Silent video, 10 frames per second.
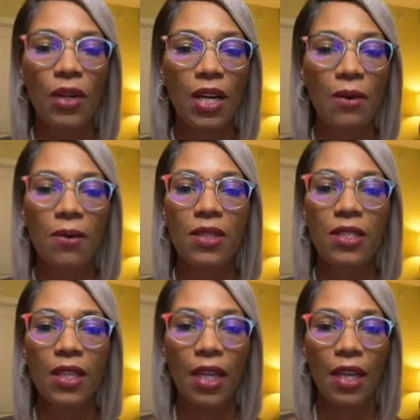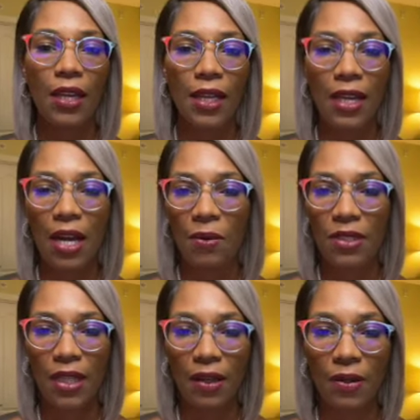hours in and
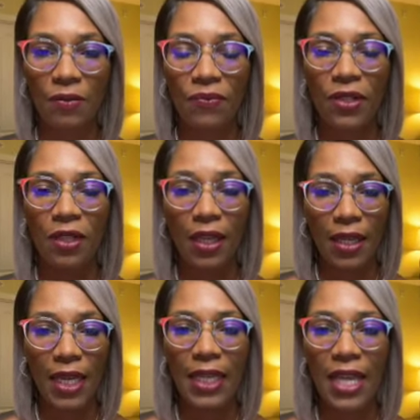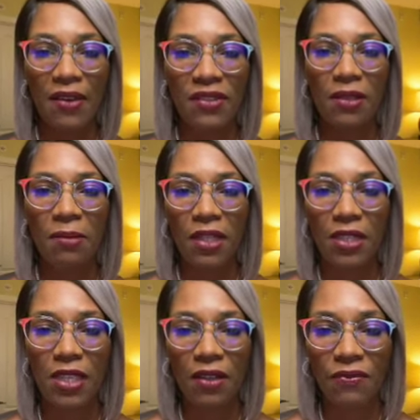hours out, it can have a
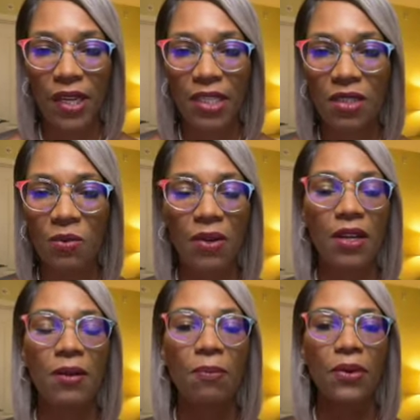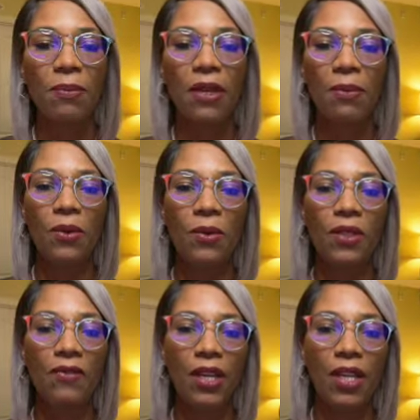diminishing effect where people
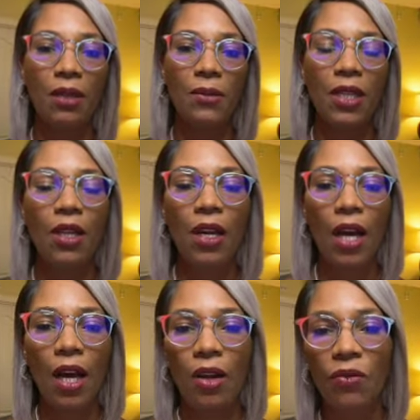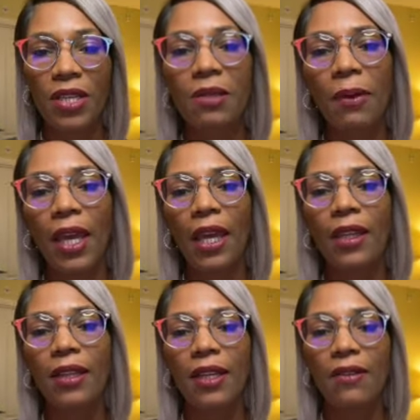develop wrist pain,
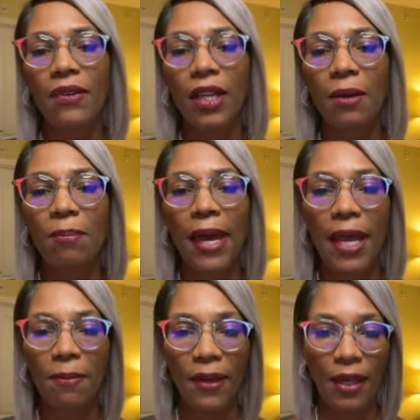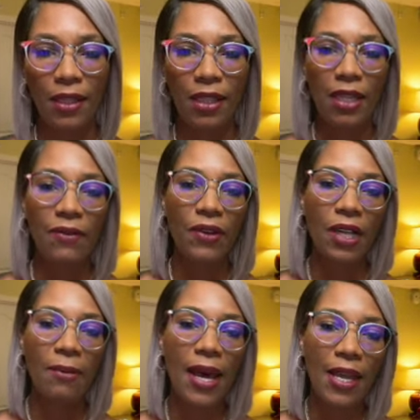they develop back pain, they
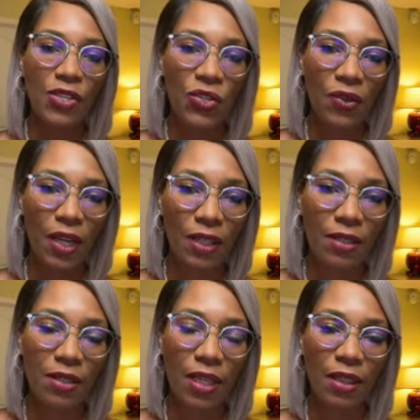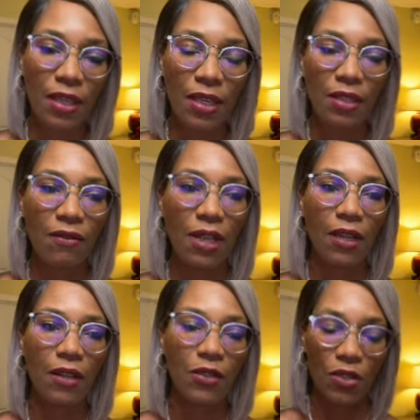develop eye strains, and things of that
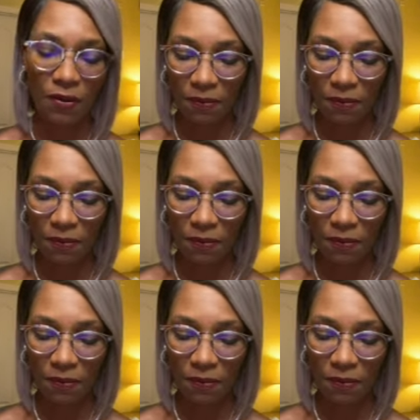nature.